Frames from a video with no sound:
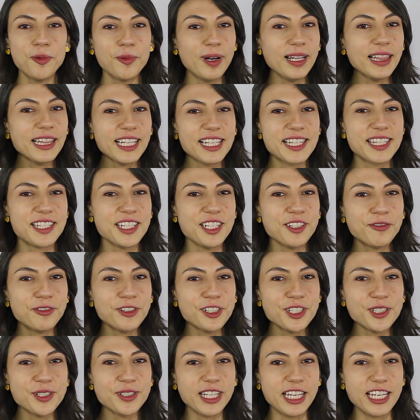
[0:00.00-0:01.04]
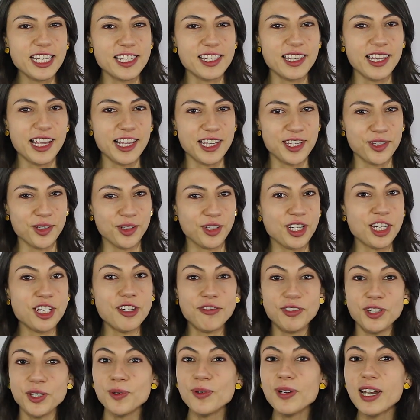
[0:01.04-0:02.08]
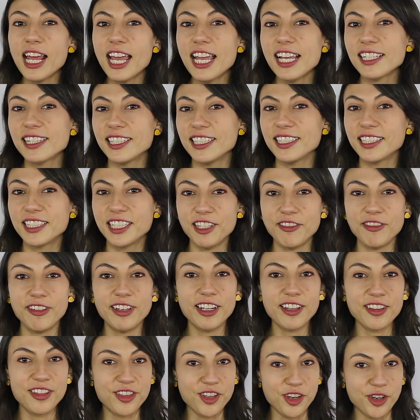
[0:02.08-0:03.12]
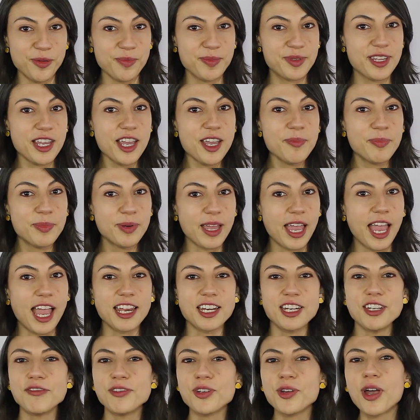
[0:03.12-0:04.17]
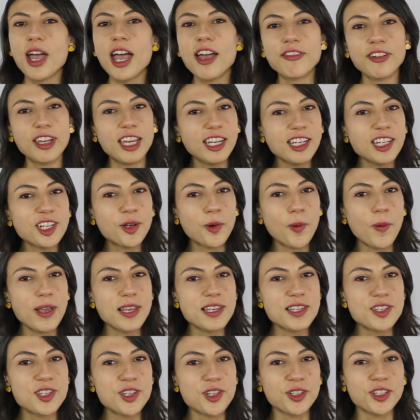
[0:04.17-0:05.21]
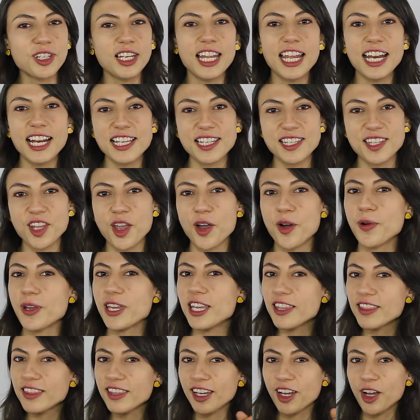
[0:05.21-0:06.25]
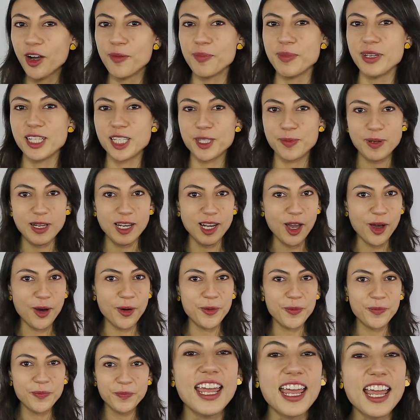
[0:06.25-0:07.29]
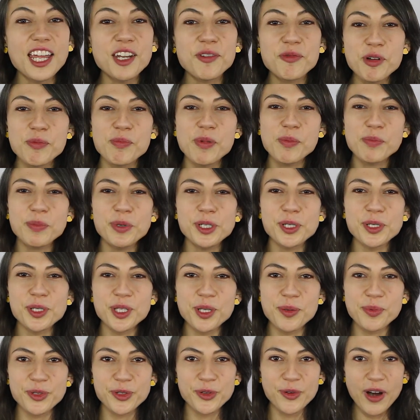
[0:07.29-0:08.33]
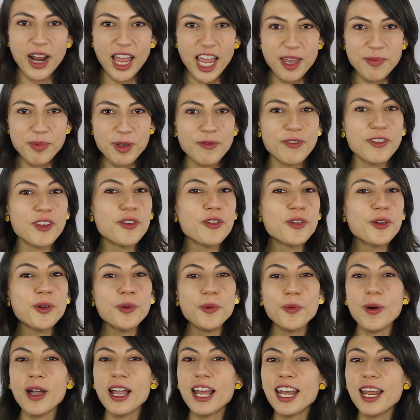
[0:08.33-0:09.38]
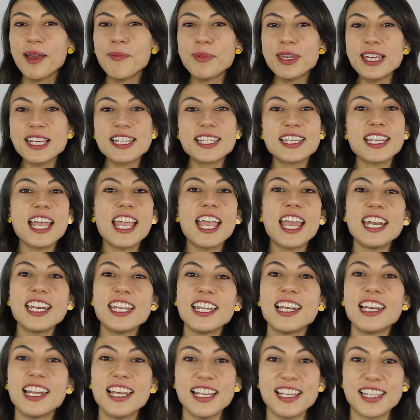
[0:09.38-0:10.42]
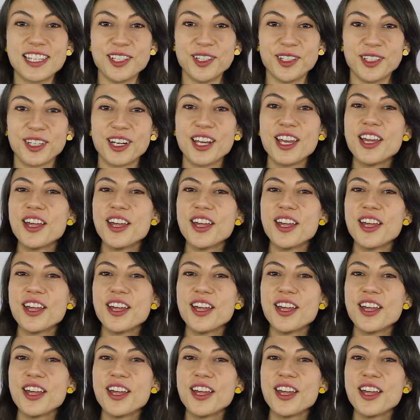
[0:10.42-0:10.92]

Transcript: Well, that's it for today's lesson. If you liked it, give it a thumbs up. And if you have any question, let us know in the comments below. And remember to subscribe if you don't want to miss any lesson.